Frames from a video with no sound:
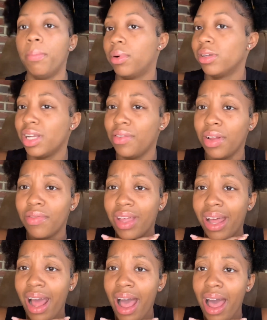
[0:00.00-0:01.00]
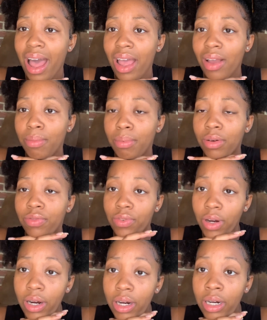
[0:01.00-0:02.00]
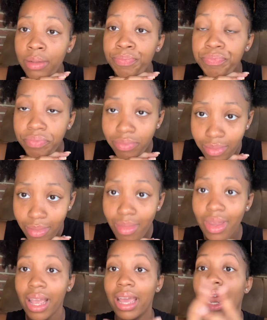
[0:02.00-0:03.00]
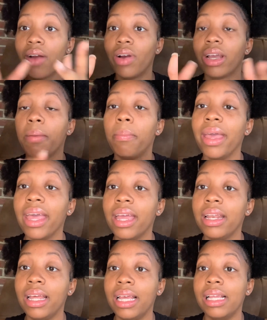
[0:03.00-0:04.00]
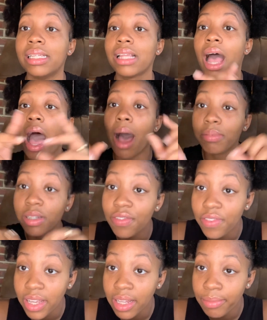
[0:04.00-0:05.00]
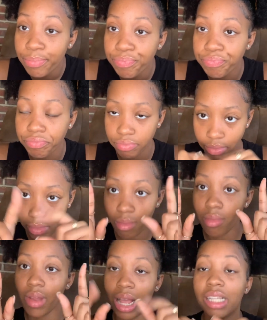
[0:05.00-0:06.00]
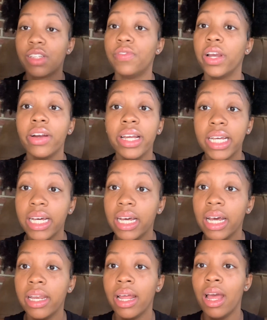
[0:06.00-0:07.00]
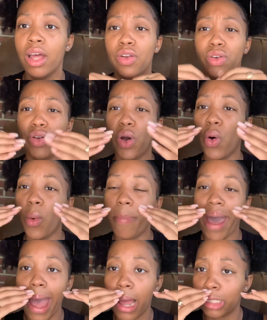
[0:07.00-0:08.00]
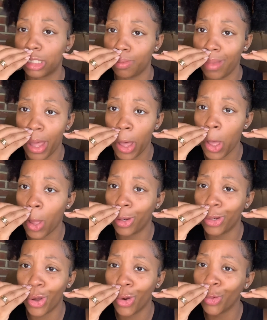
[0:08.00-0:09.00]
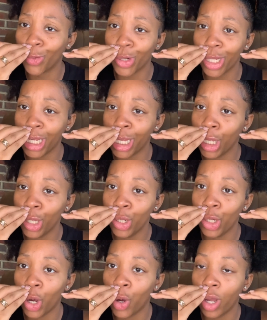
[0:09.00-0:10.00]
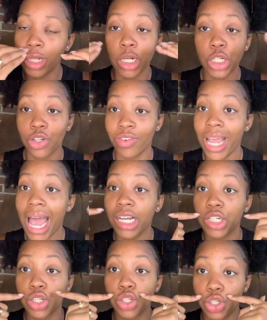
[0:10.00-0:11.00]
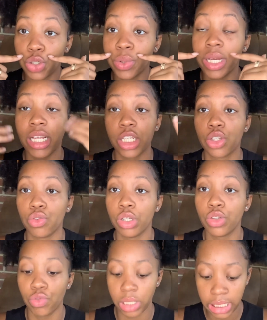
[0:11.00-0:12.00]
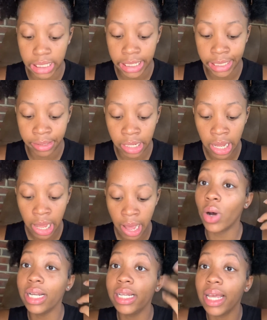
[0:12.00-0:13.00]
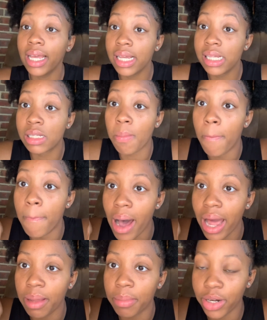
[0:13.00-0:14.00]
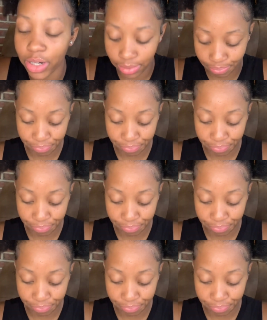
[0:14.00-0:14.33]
preservative that I prefer and I recommend is Optifin. It's very good. No bad smell, no really, allergic reactions to it. It's really good. What is body butter?